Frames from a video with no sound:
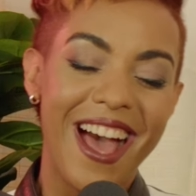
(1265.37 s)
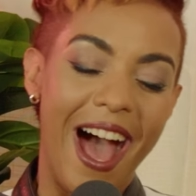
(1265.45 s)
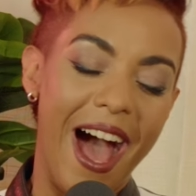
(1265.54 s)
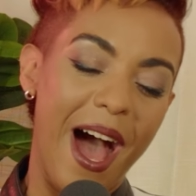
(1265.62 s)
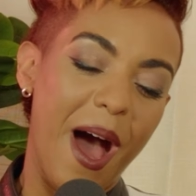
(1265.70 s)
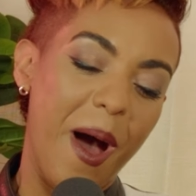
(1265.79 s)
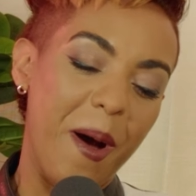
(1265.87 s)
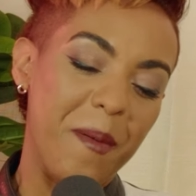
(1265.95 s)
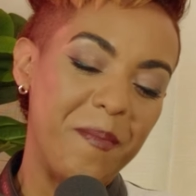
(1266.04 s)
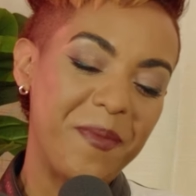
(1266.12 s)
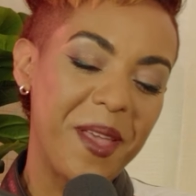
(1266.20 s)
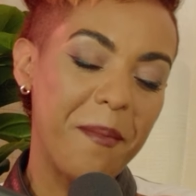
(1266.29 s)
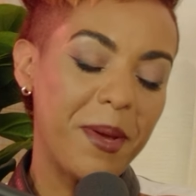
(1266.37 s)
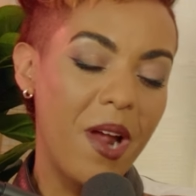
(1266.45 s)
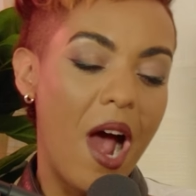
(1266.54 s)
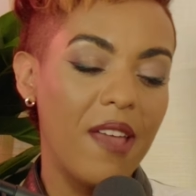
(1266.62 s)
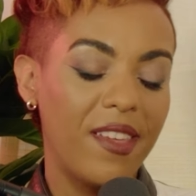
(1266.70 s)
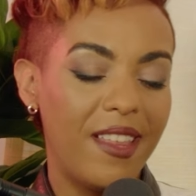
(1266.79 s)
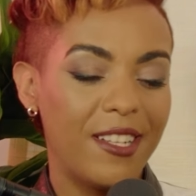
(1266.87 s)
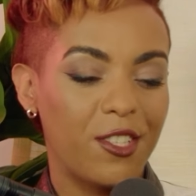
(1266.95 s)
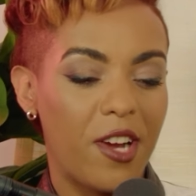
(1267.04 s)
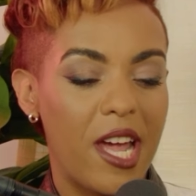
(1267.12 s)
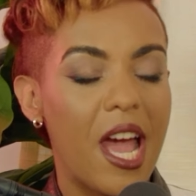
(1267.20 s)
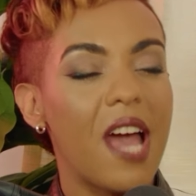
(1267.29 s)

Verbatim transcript: Um, but no, I think that's great.